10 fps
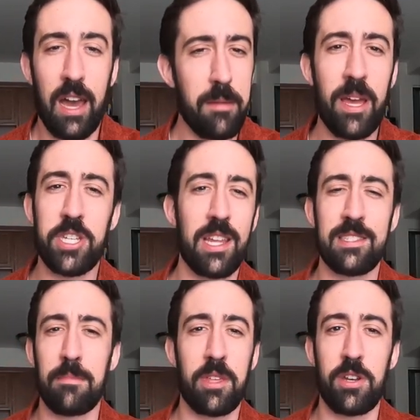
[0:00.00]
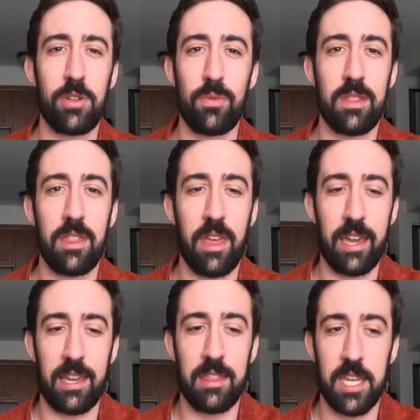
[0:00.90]
I'd imagine it has something to do with
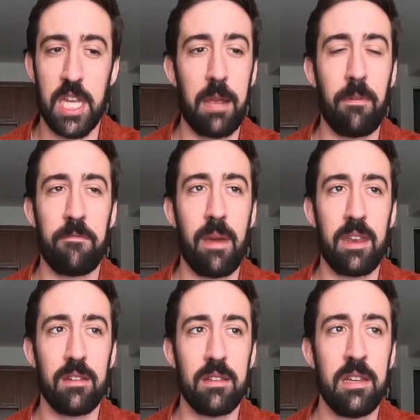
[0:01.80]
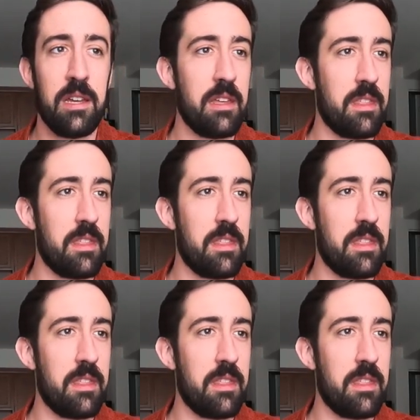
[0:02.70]
like the type of metal.